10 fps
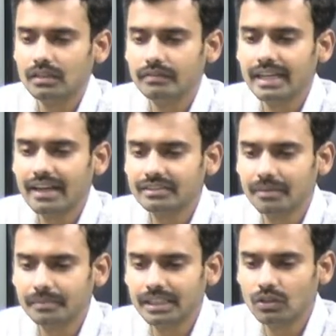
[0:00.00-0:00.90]
we have
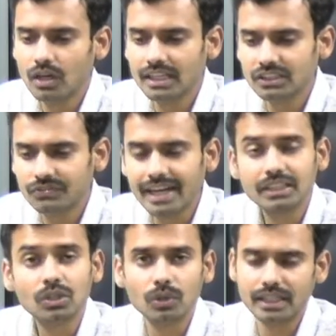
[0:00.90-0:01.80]
something called as
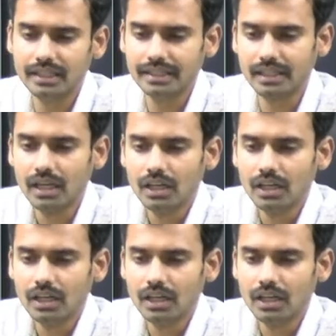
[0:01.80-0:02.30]
factorial here.